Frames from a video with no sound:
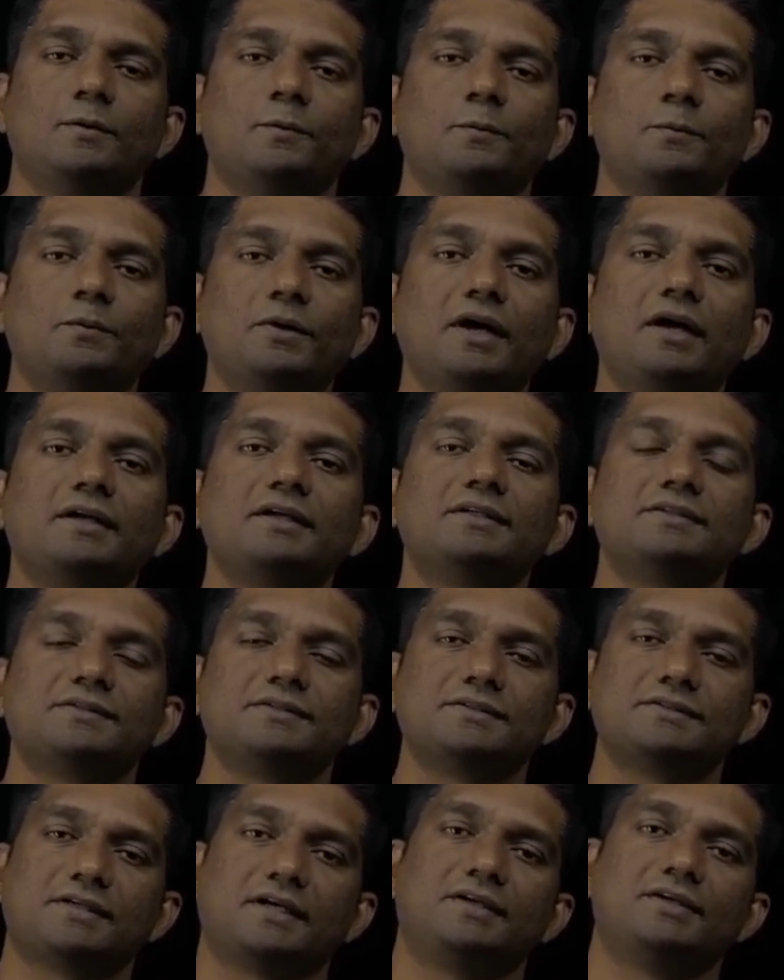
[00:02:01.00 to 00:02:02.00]
Where is
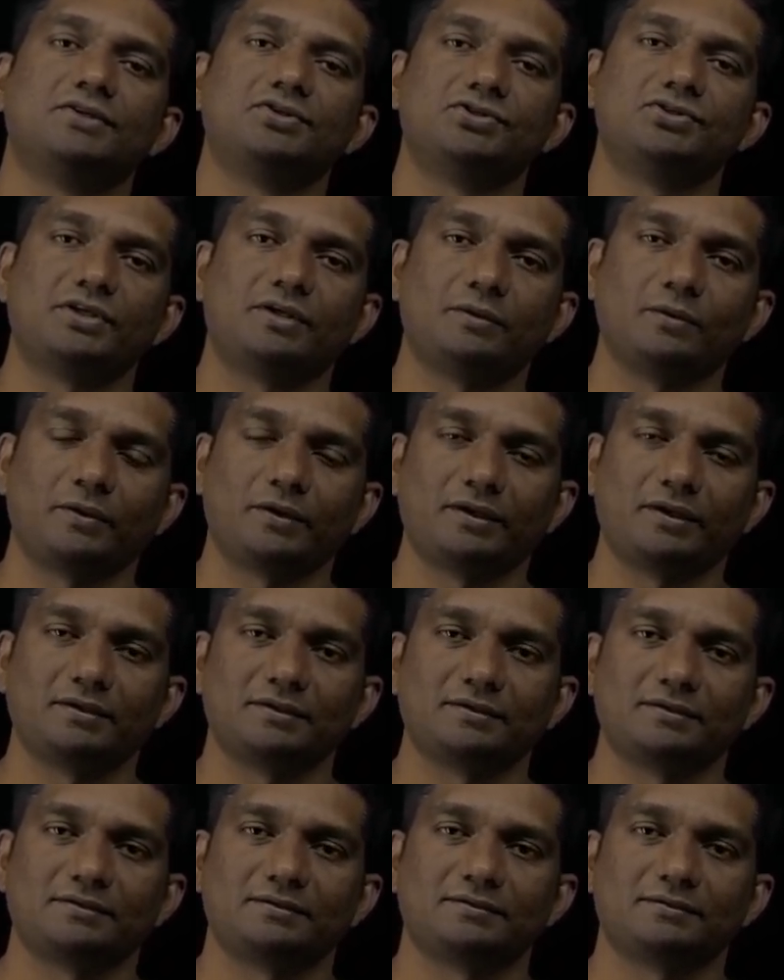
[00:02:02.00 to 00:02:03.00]
this energy going?
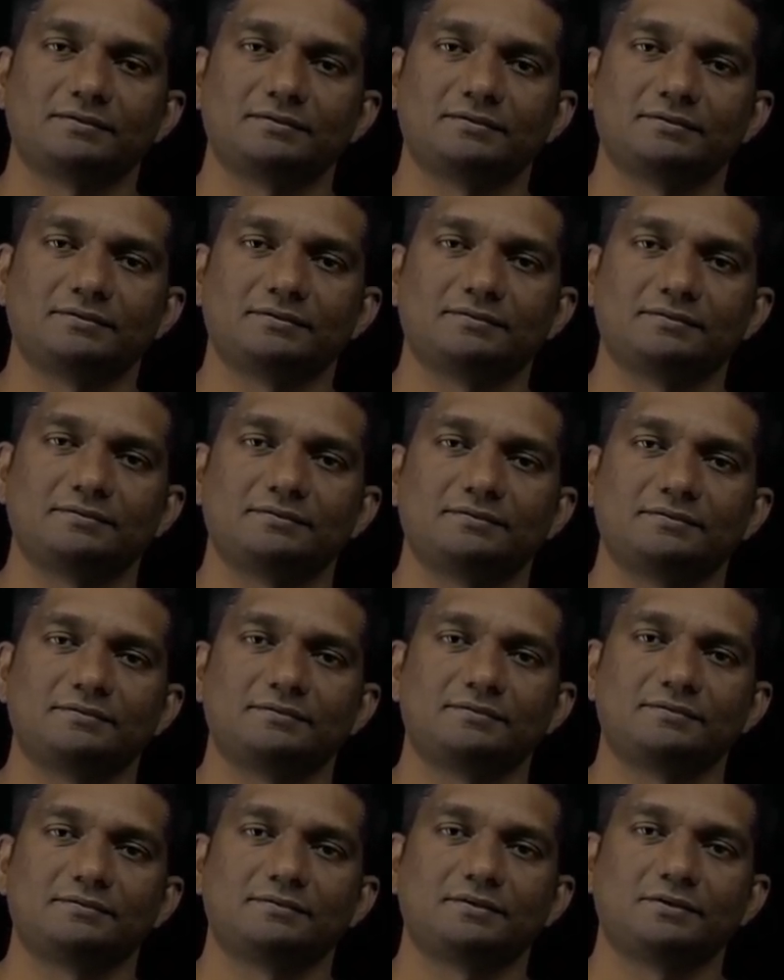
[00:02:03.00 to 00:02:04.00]

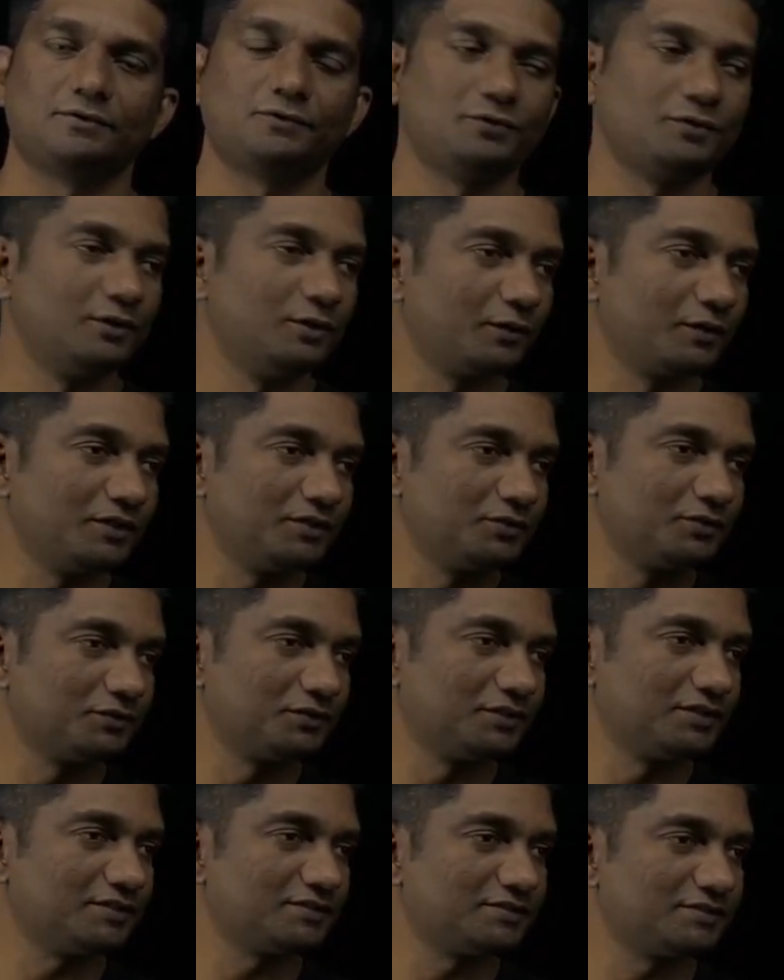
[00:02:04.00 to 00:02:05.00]
If you look into
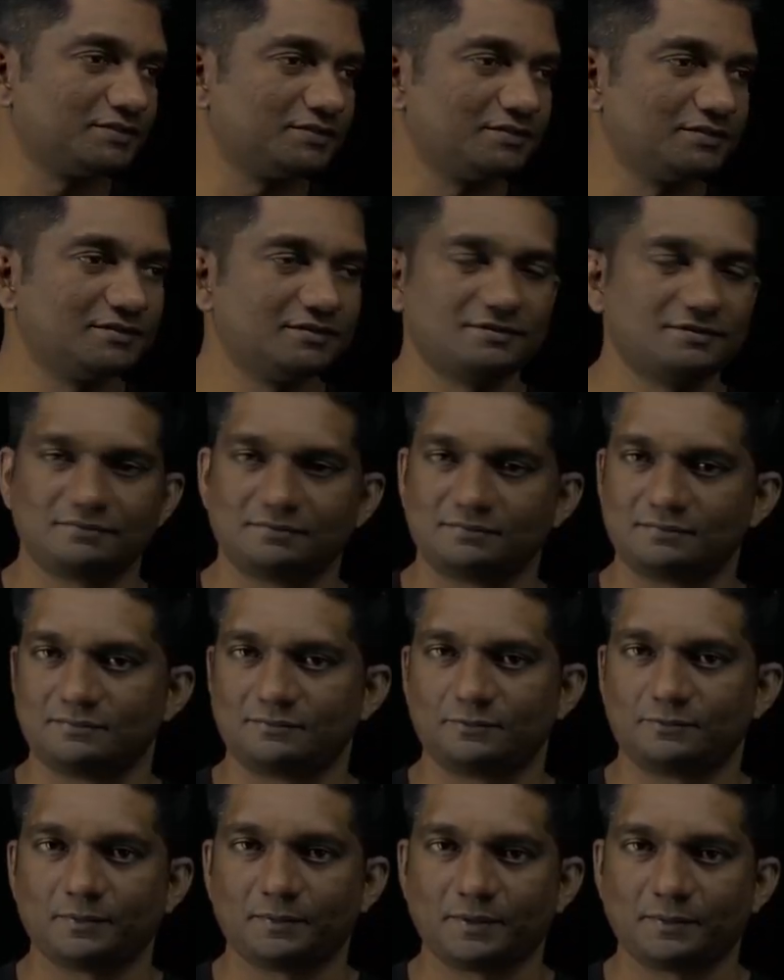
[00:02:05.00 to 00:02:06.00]
this
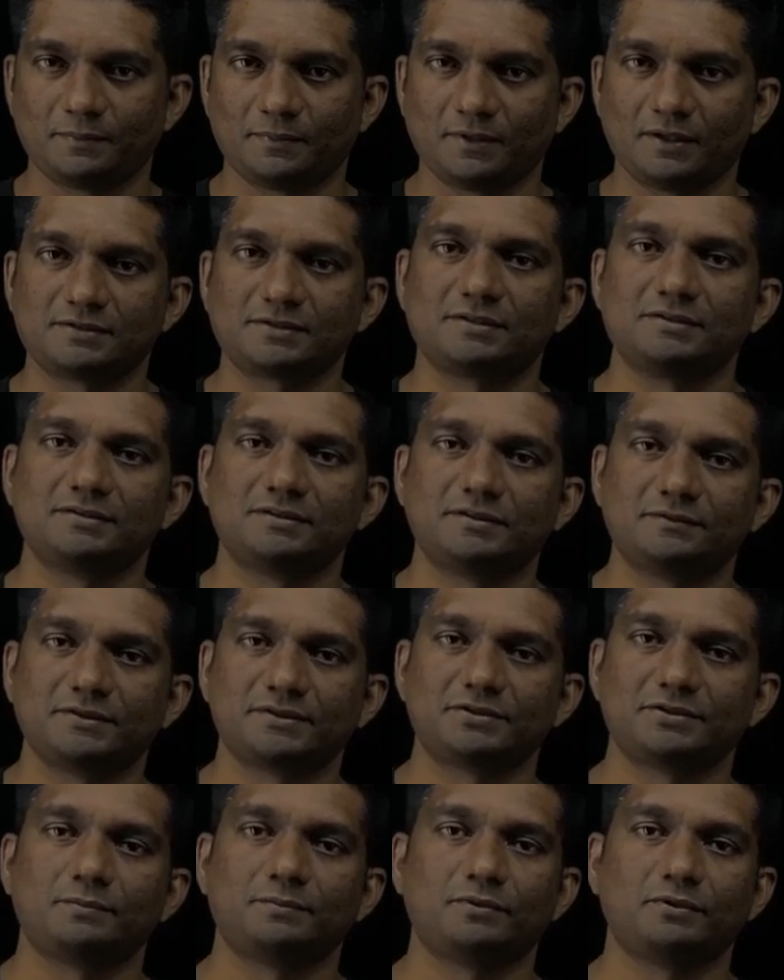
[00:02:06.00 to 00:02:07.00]
from a mass
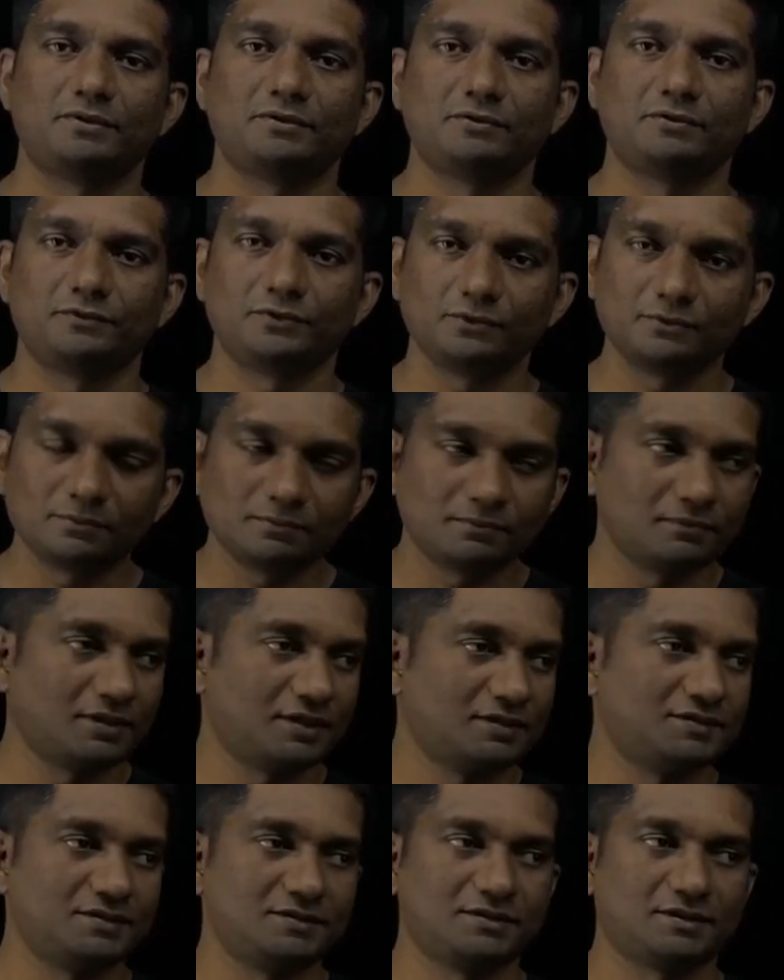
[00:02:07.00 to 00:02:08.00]
conservation point of view,
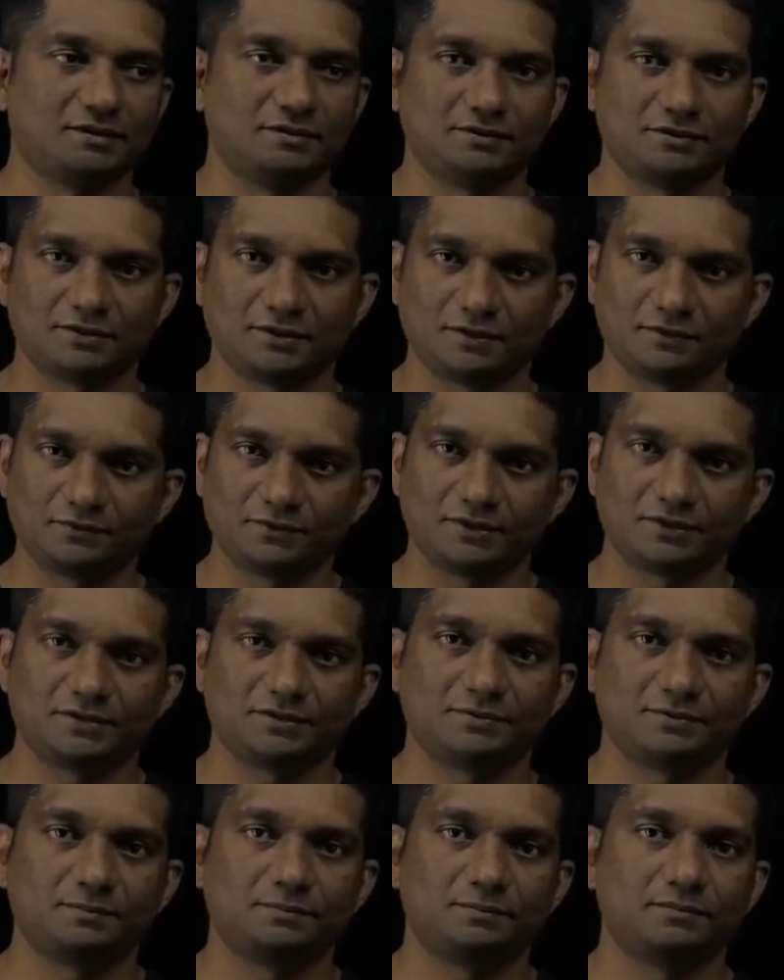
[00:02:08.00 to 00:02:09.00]
mass is conserved. It
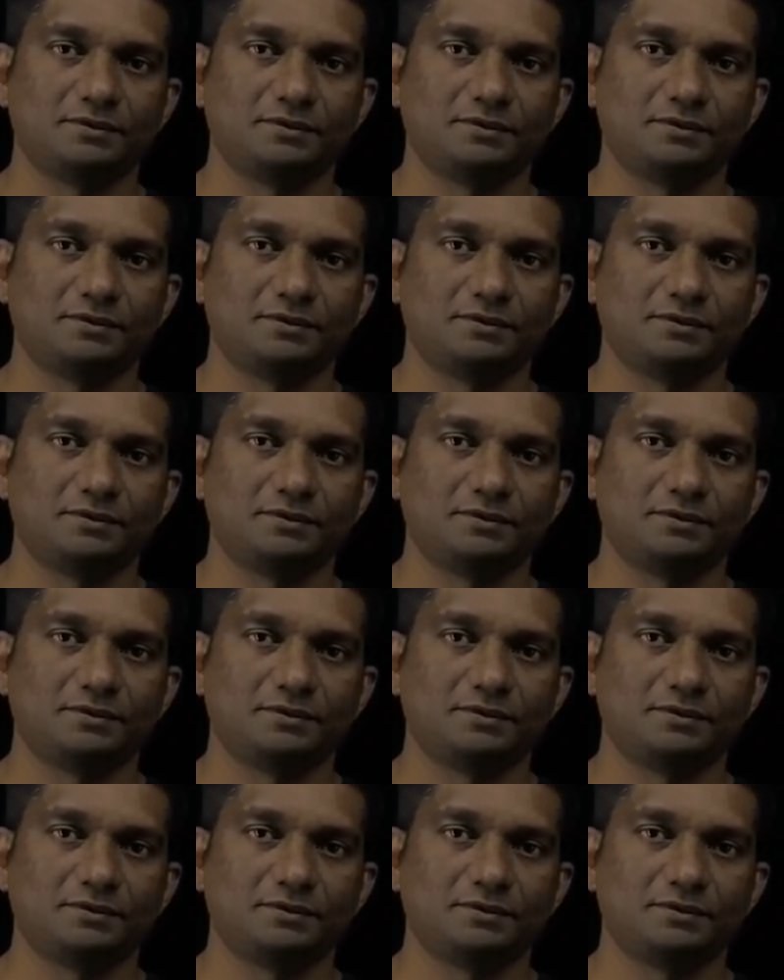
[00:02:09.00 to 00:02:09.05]
is